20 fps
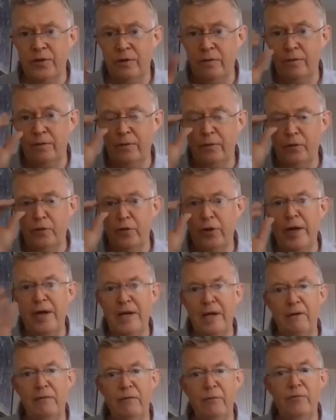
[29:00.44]
of
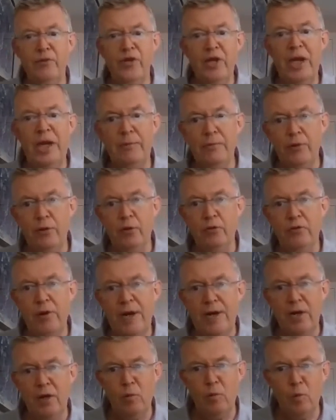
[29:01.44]
training from James
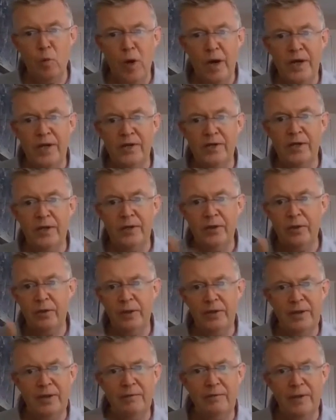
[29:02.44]
already on Wiser, so
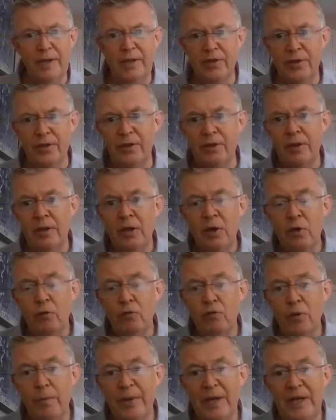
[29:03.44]
I don't need to
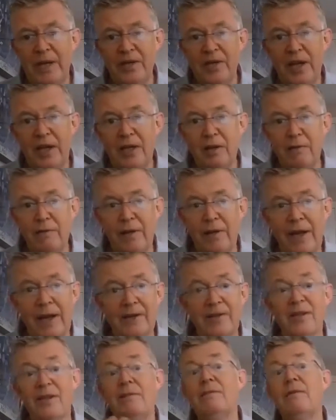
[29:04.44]
repeat any of
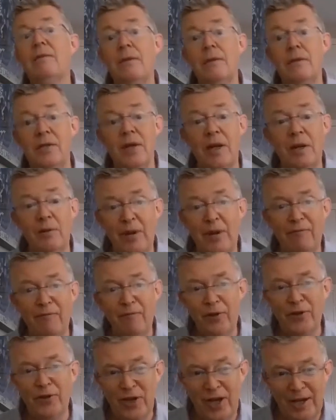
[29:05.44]
that, and looks like we
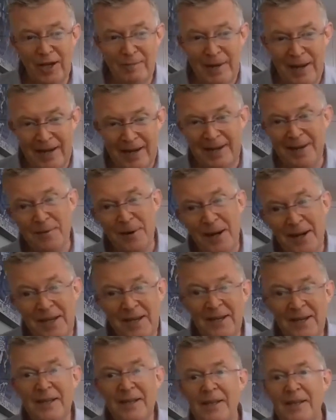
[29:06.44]
haven't got time anyway.
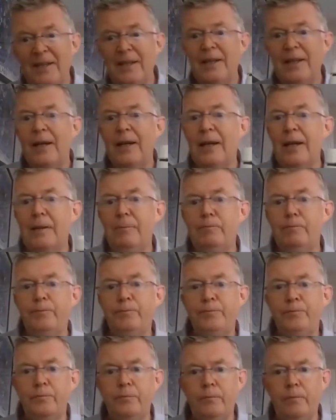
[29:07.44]

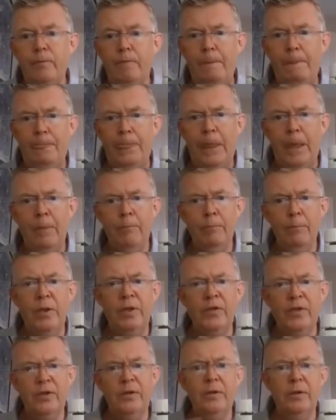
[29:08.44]
But